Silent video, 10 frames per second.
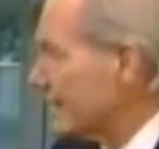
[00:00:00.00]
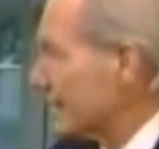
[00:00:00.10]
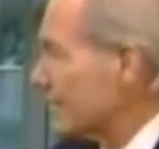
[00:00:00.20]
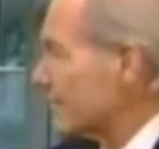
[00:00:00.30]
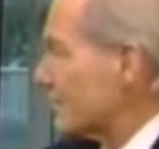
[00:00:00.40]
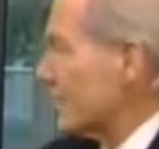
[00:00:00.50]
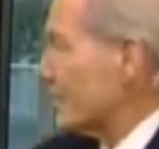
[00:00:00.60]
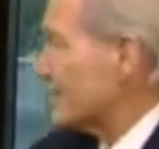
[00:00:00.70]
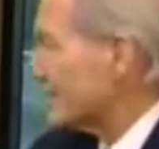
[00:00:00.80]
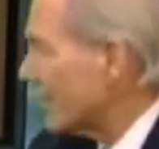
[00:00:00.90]
So this is why
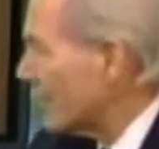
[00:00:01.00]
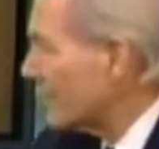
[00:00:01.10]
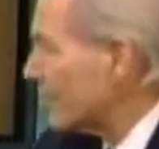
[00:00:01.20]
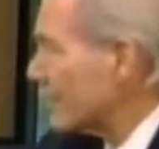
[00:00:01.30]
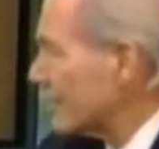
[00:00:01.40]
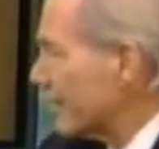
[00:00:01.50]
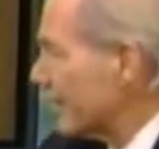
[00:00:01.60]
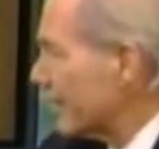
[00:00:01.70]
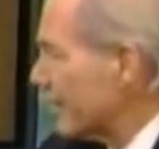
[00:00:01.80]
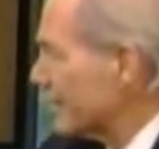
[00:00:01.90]
it's so important to
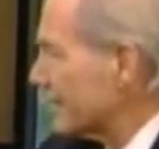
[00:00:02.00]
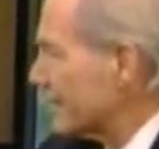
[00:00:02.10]
have a healthy